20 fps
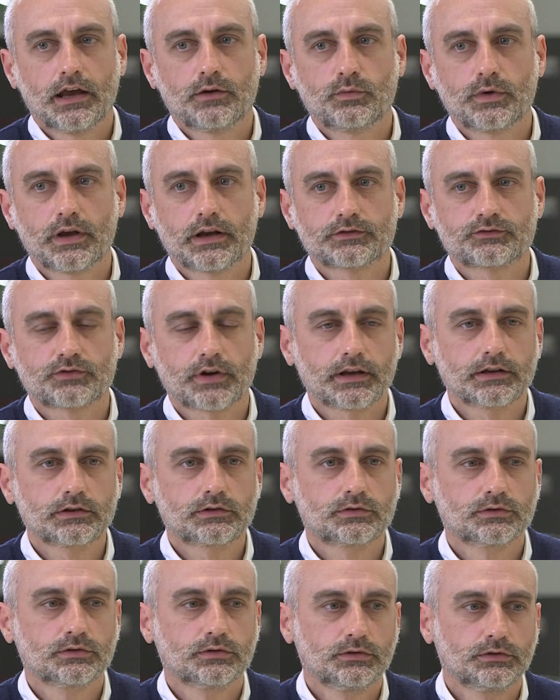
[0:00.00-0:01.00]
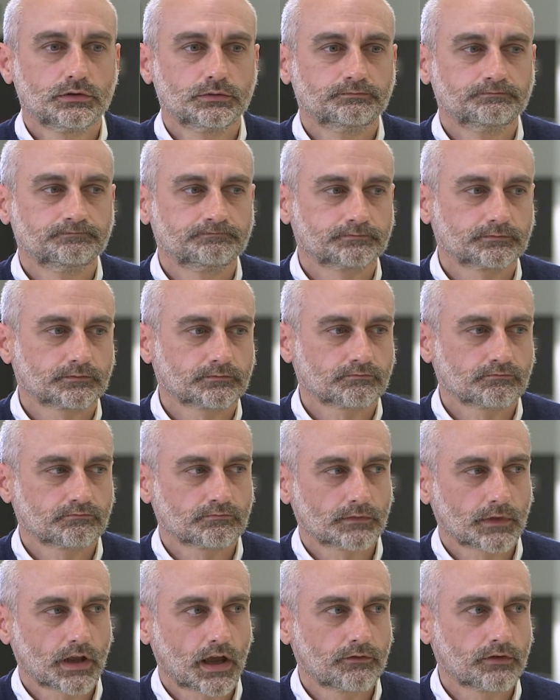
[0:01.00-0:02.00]
We are trying to
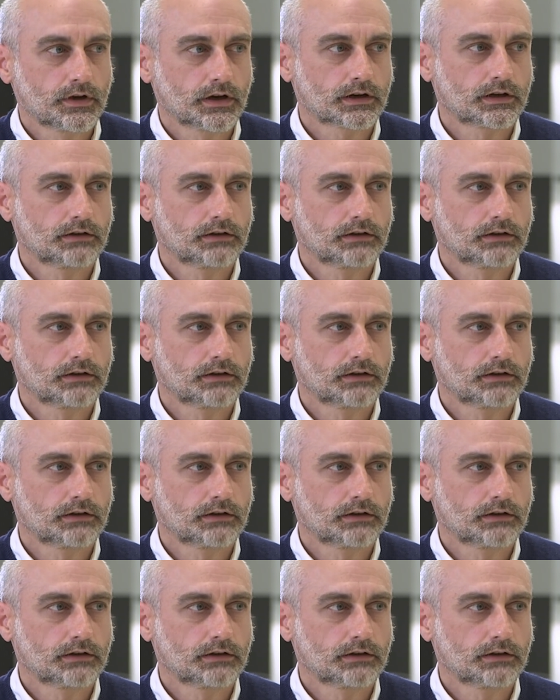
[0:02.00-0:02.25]
have a